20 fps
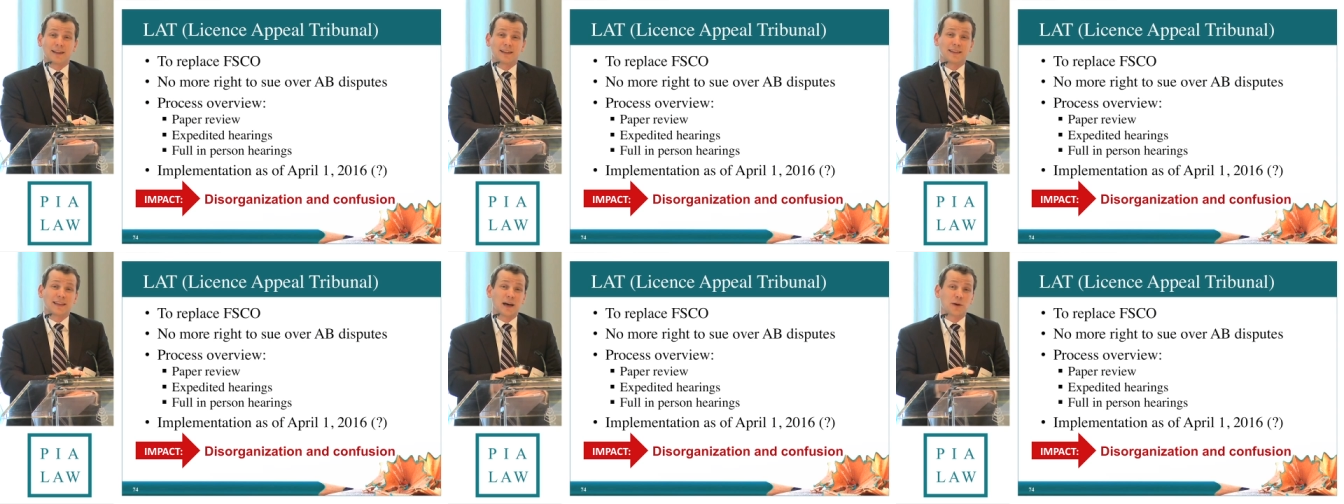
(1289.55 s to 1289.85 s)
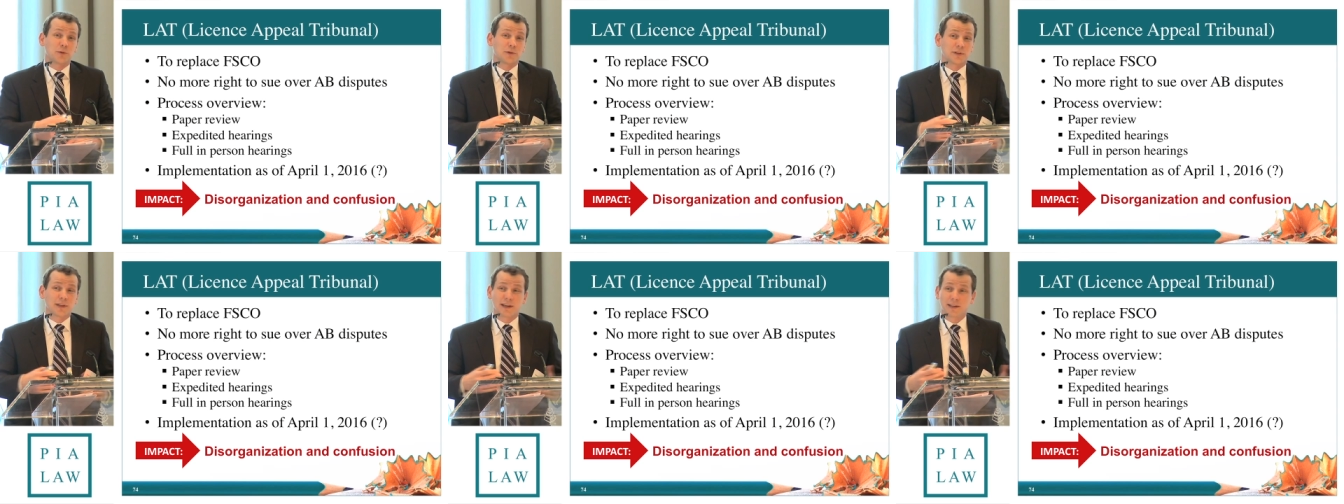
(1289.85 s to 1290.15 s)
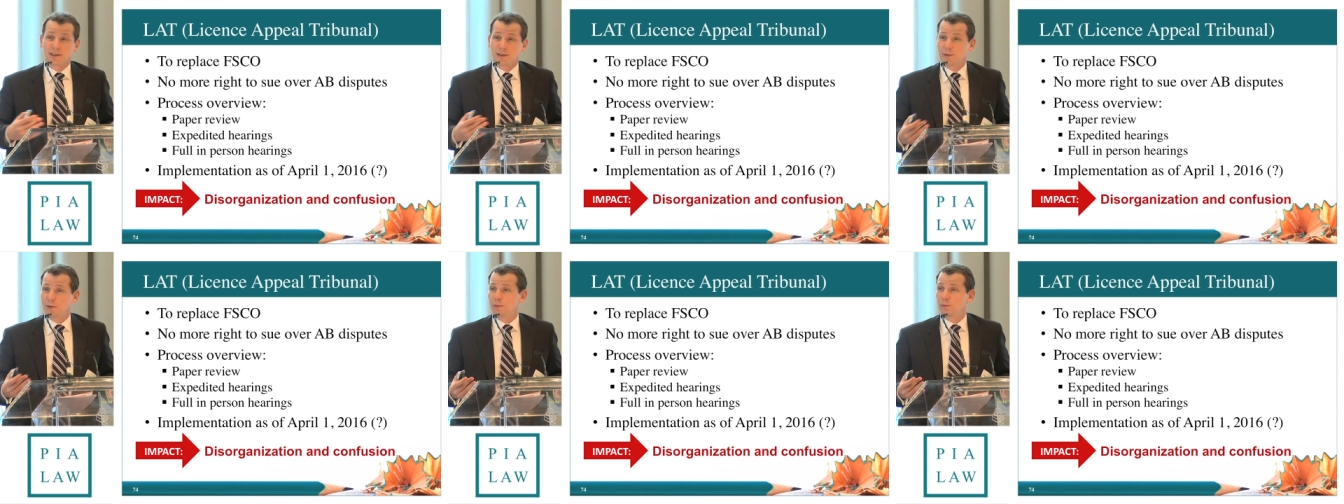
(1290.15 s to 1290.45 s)
That will
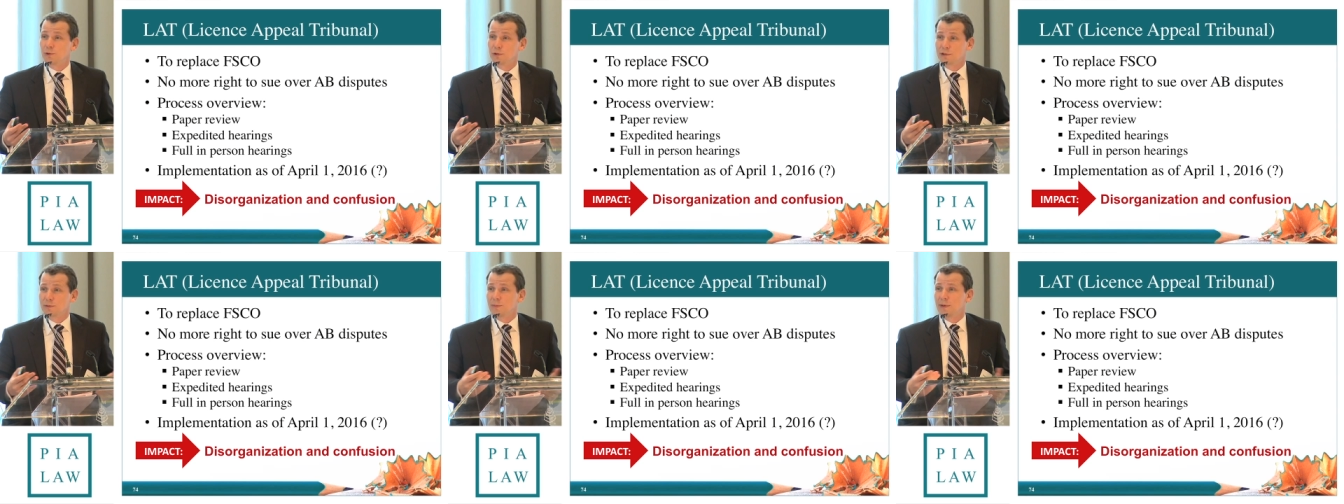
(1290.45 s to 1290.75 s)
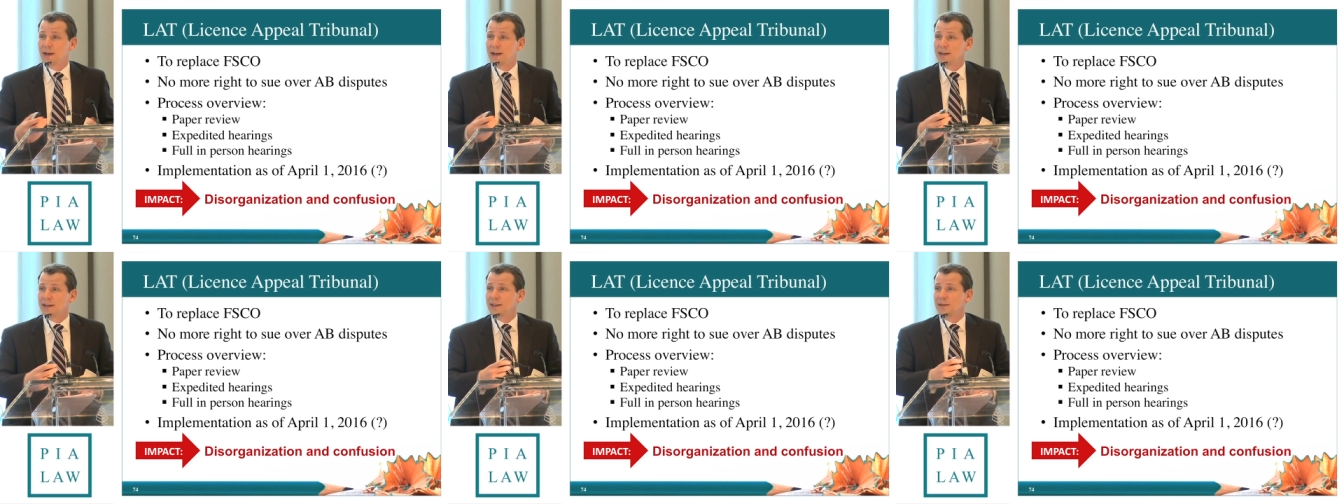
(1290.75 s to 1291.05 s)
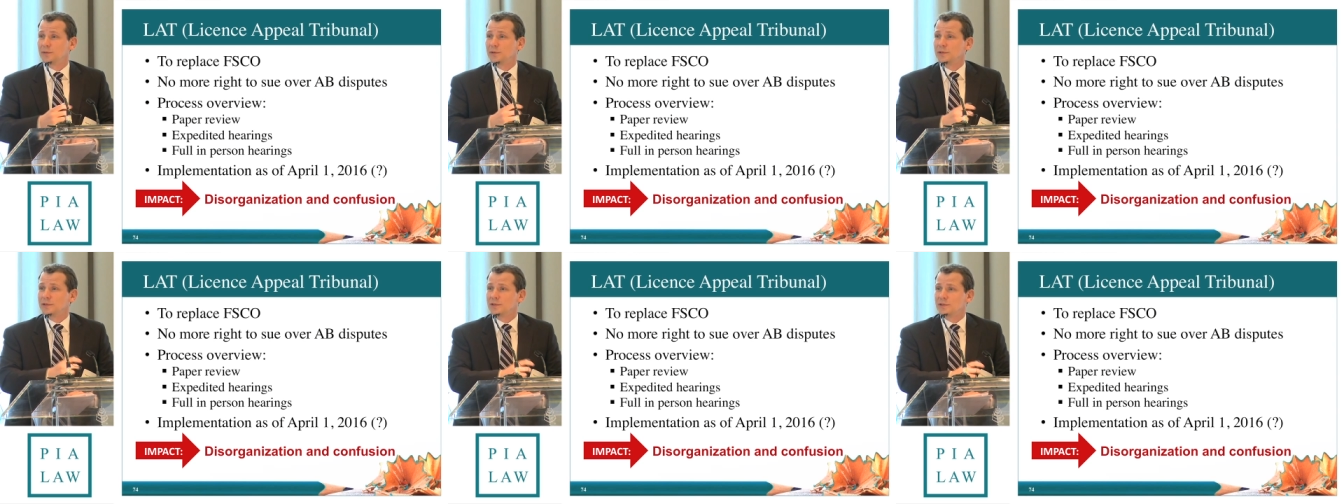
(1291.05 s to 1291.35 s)
likely be pushed back,
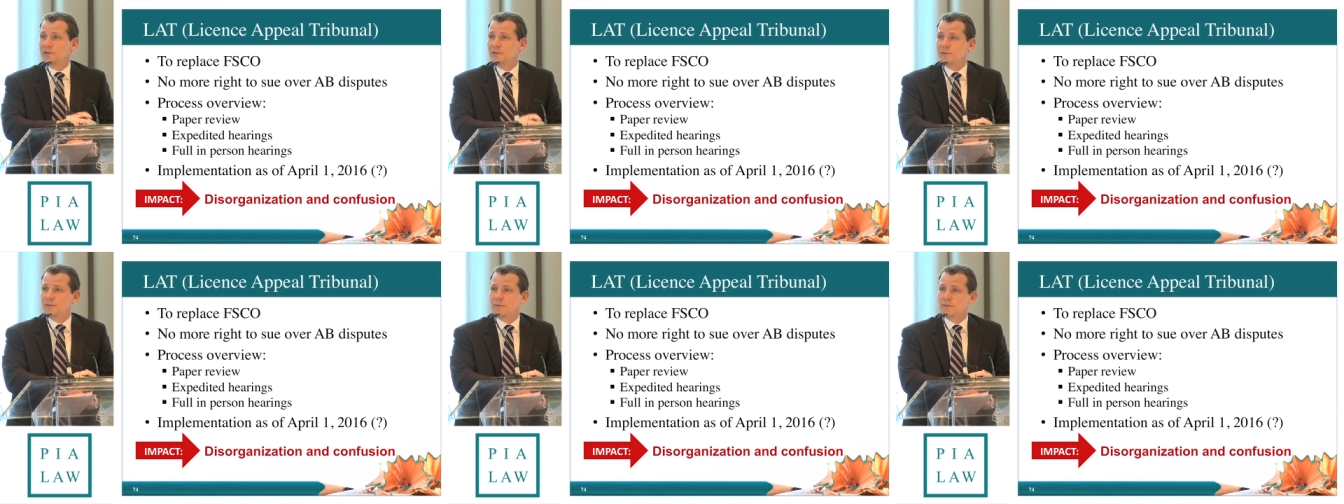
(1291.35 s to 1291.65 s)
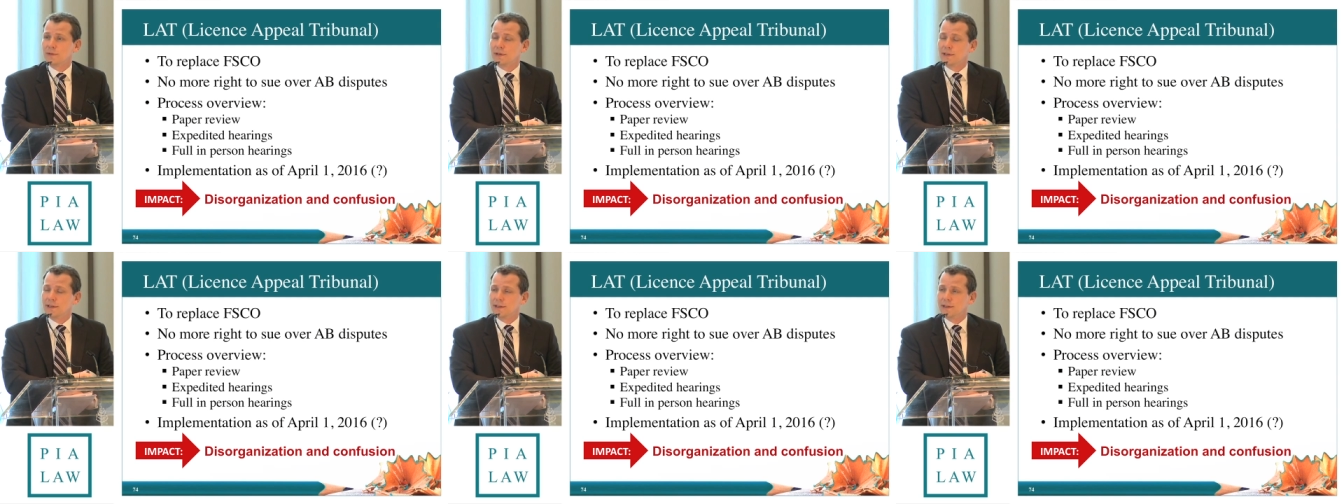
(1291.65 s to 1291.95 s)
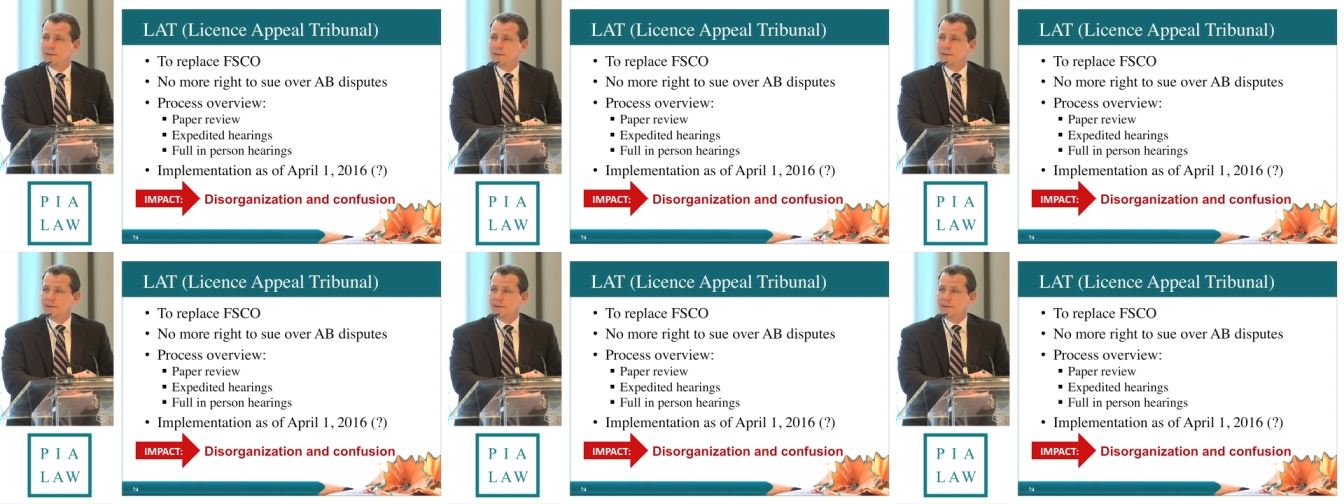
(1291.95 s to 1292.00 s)
I would assume,